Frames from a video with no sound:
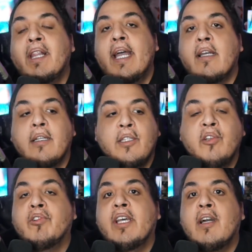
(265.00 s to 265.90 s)
But like,
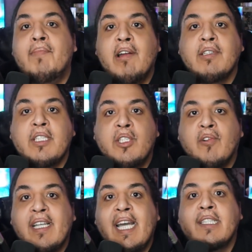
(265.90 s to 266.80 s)
dude, in comparison
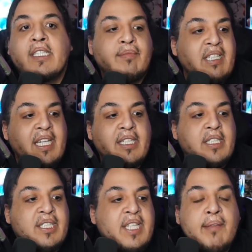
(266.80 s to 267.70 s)
to, again, something that is
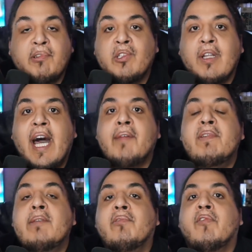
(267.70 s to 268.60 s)
a staple to a lot of
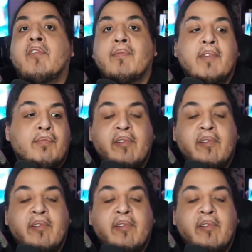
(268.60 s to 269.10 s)
people from the